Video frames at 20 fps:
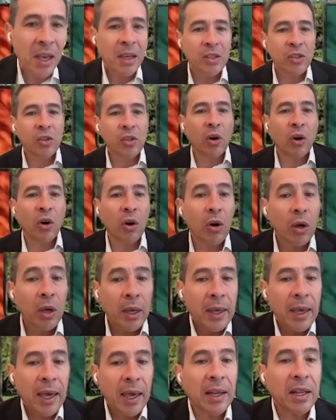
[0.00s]
So
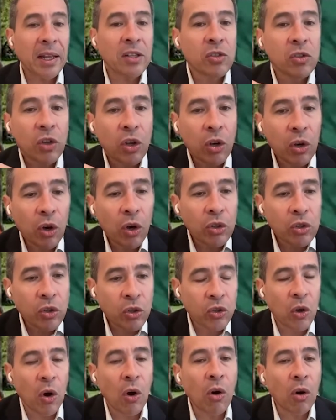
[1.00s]
it is
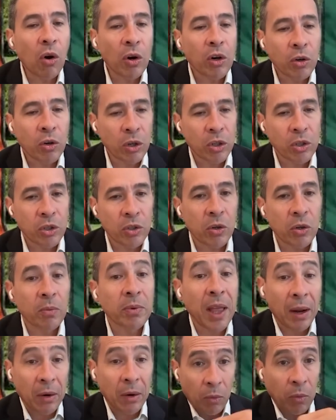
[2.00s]
so crucial
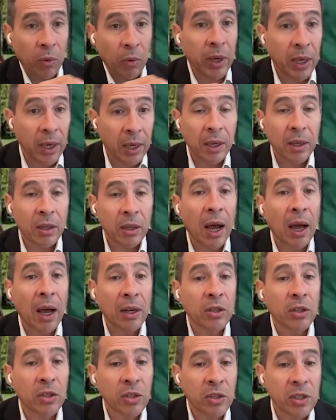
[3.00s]
that we
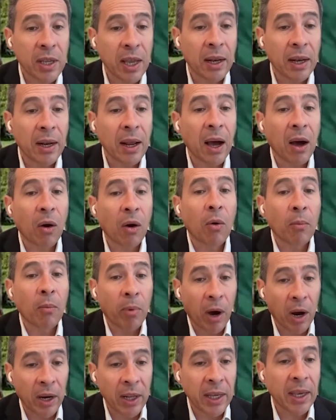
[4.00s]
understand how
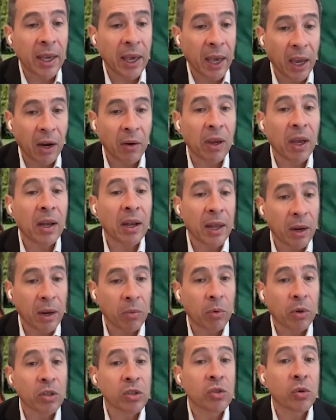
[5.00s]
body area
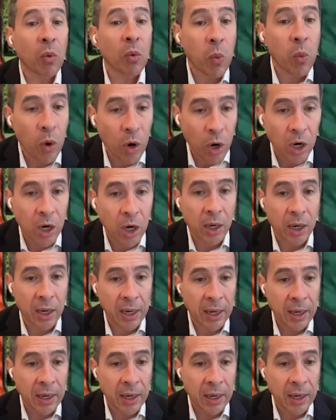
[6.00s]
networks work,